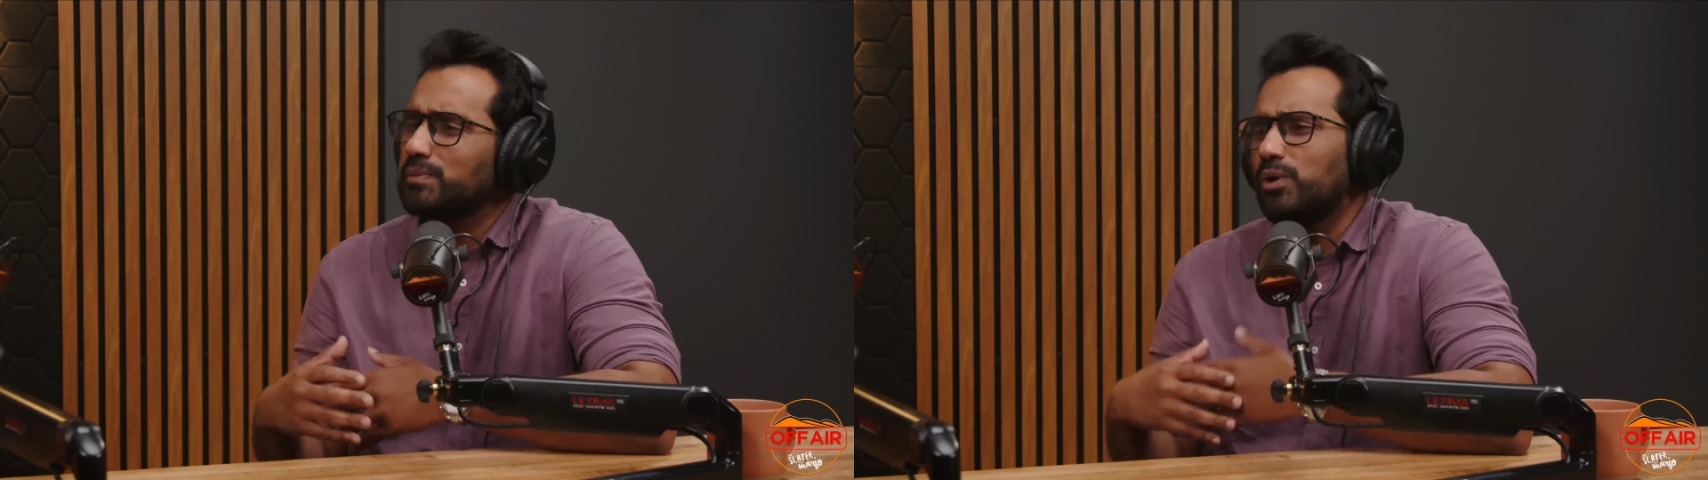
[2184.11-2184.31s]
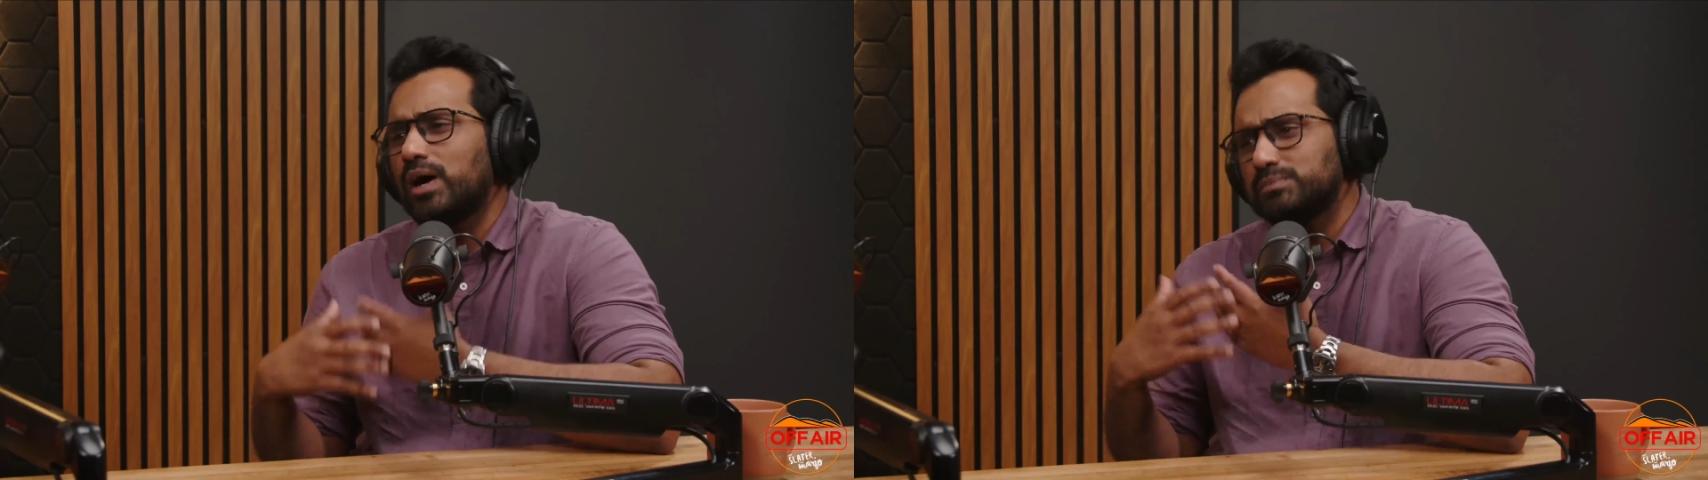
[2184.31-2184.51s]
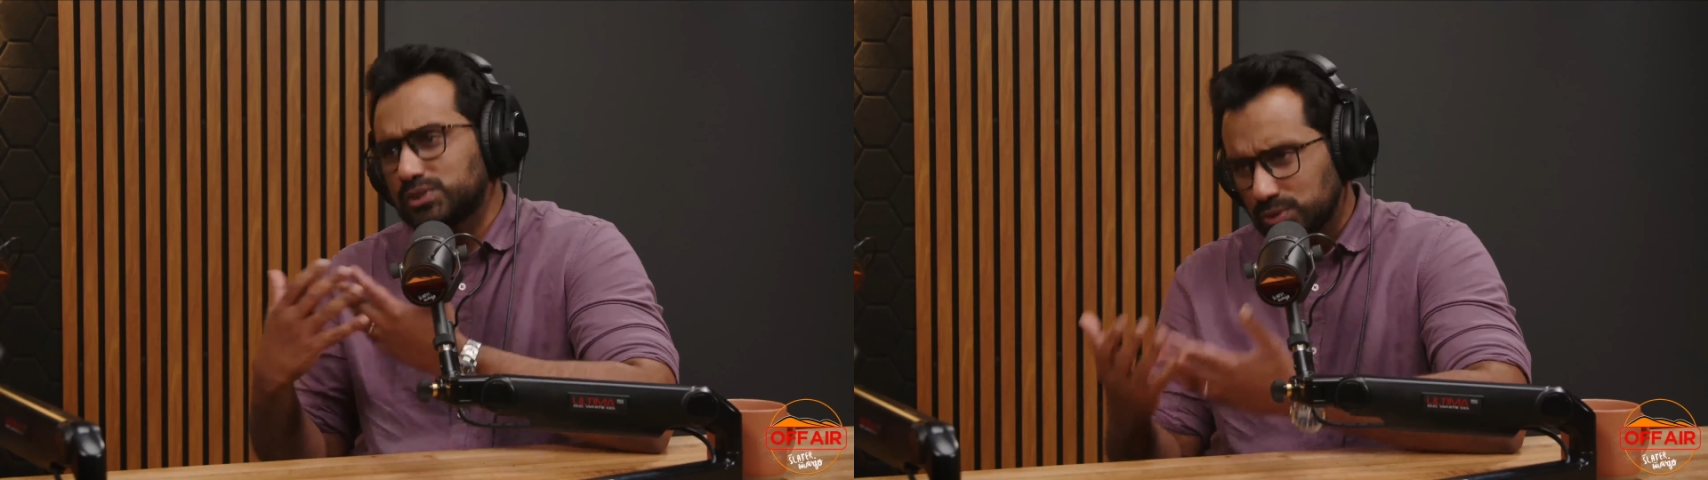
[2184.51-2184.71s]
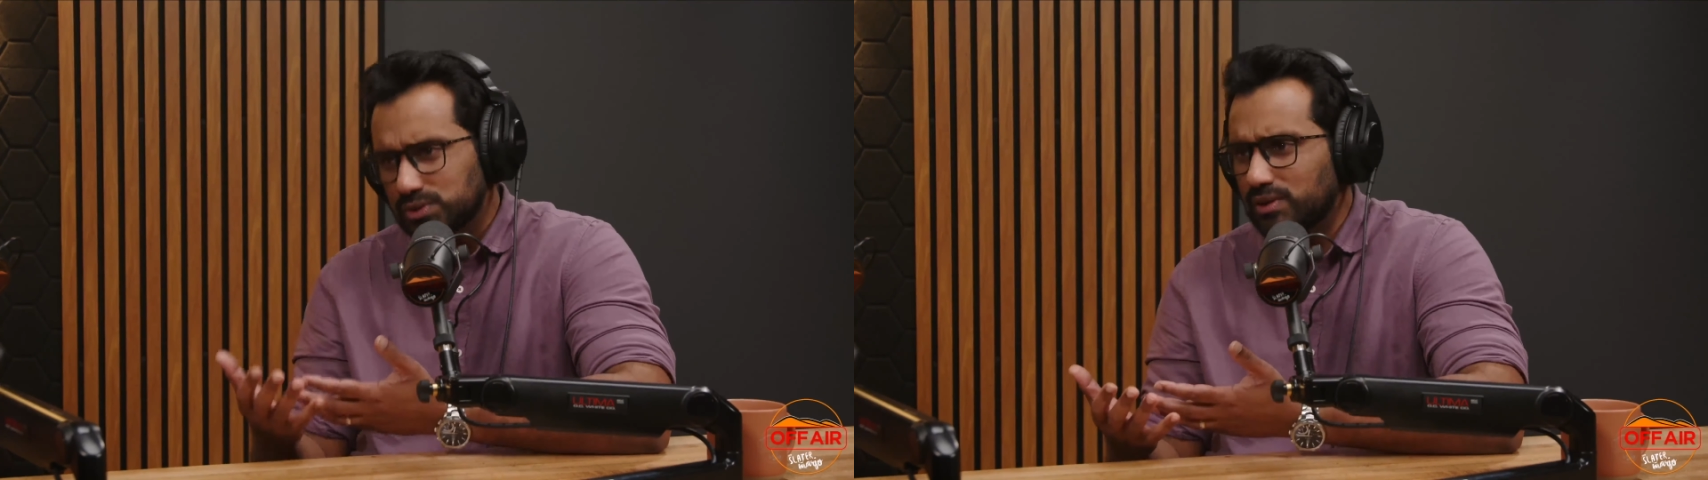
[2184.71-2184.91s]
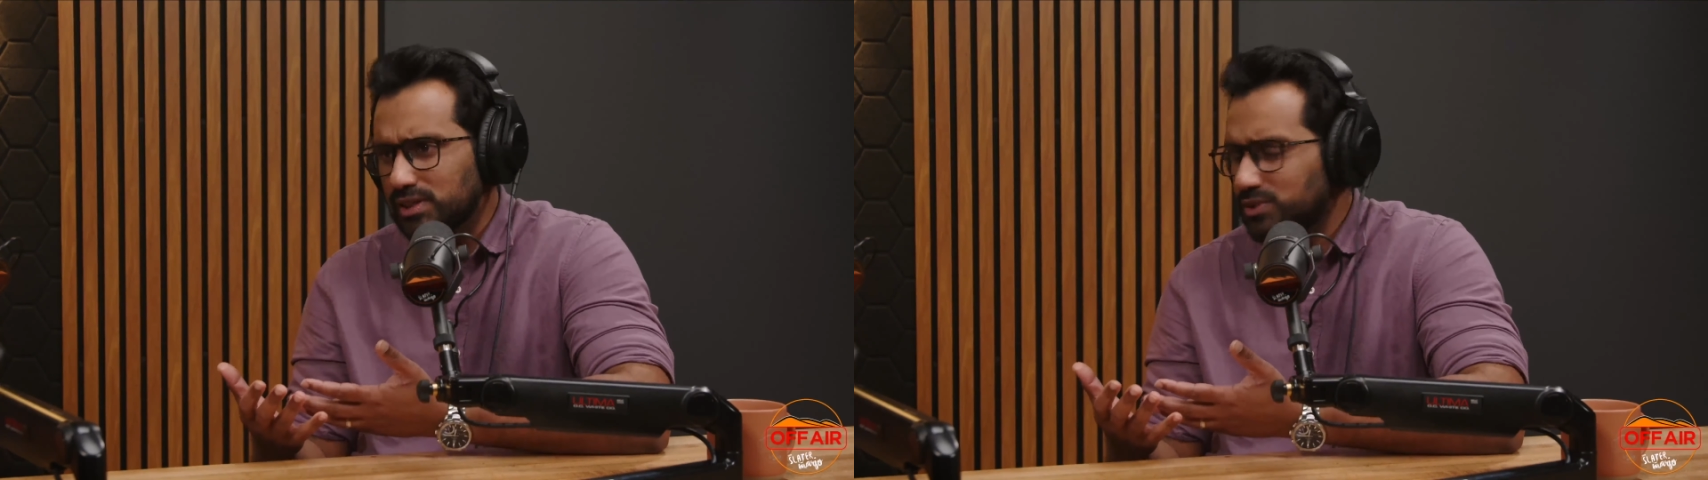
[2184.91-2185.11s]
Oh, I'm so
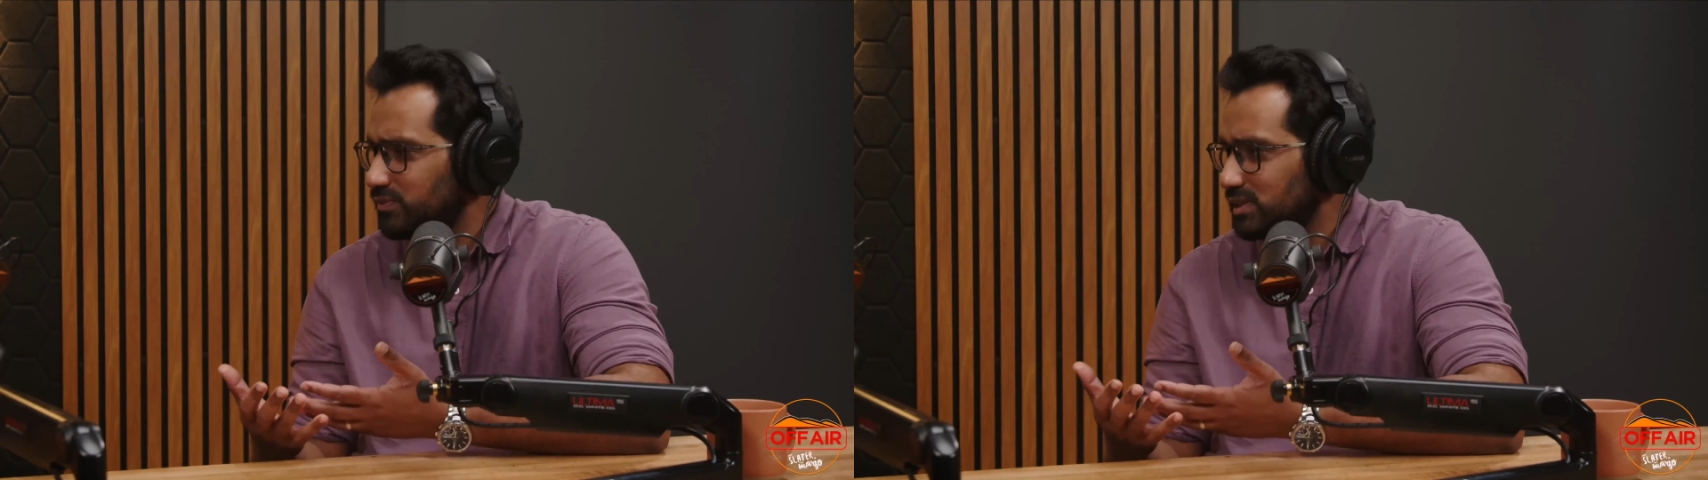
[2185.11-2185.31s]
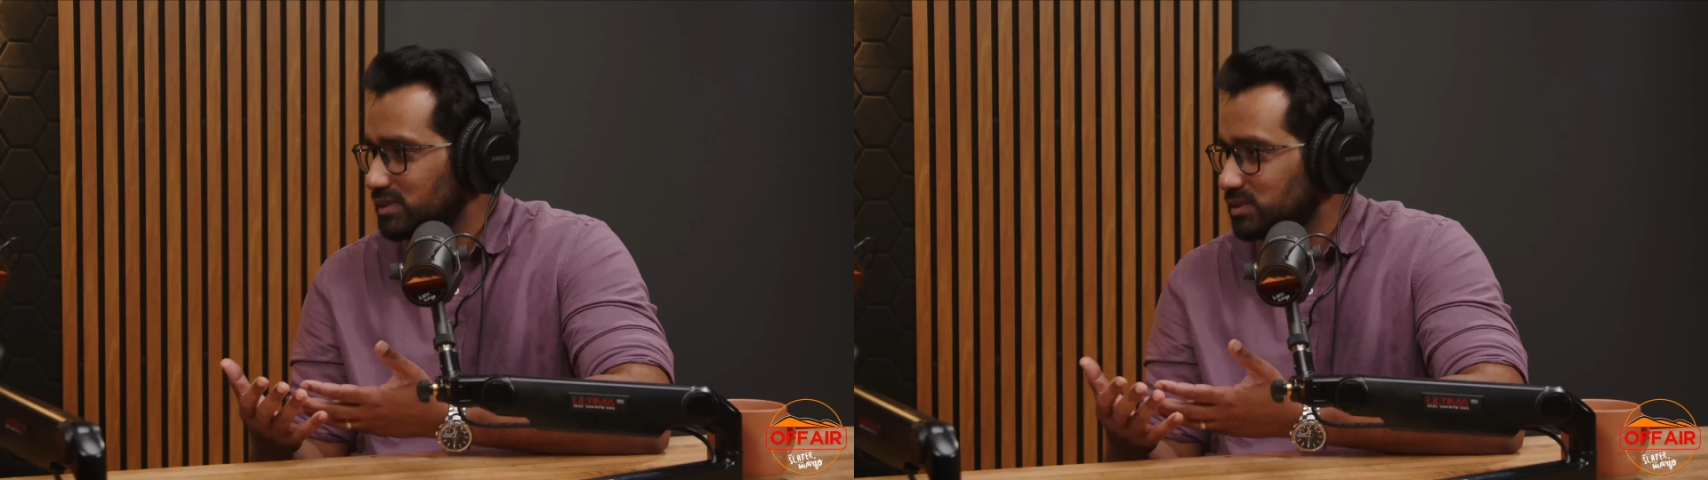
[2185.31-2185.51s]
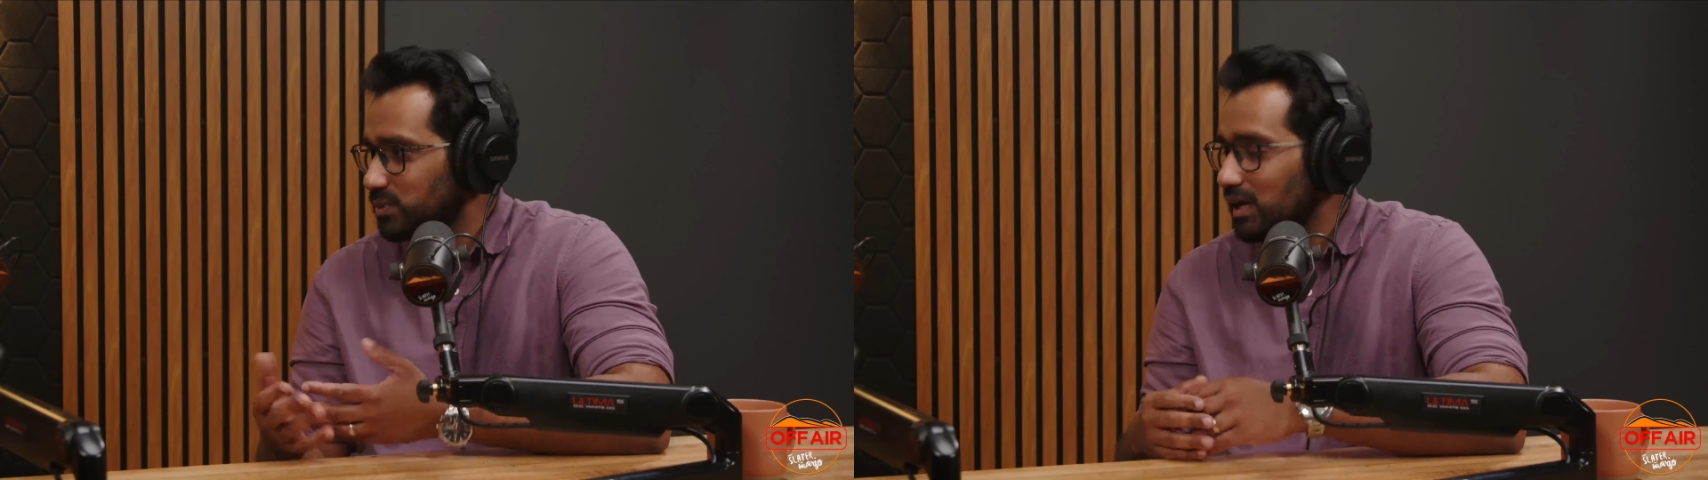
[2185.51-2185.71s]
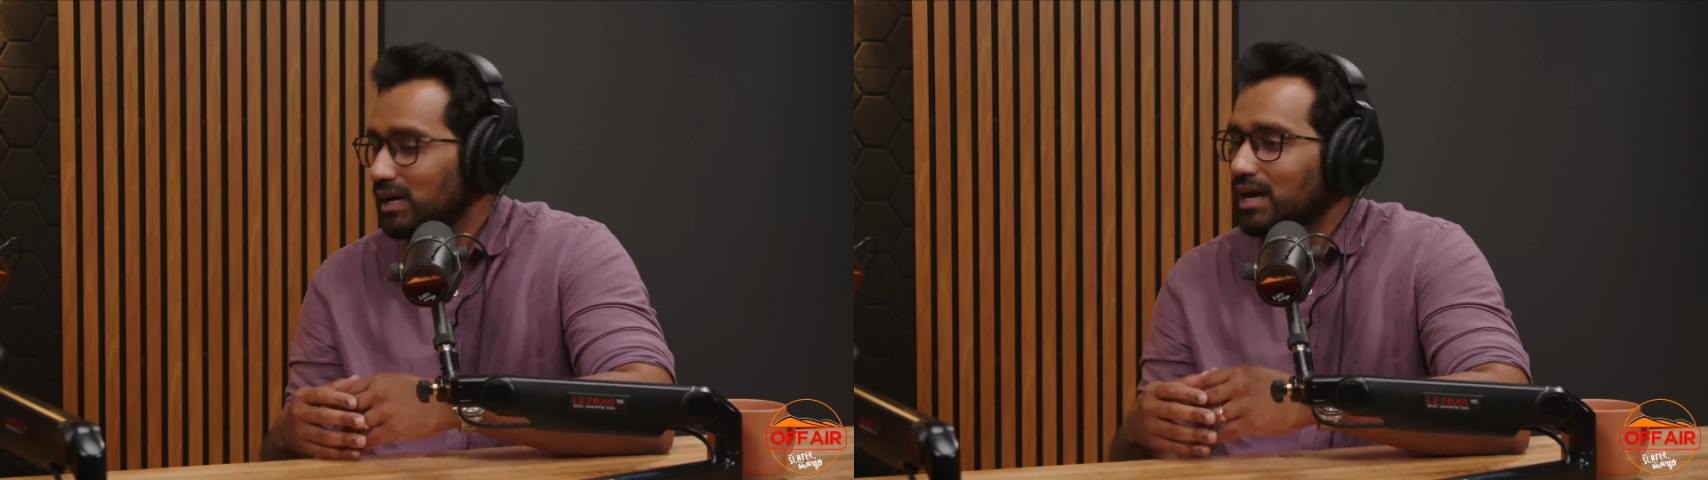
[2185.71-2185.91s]
sorry that you're feeling this way.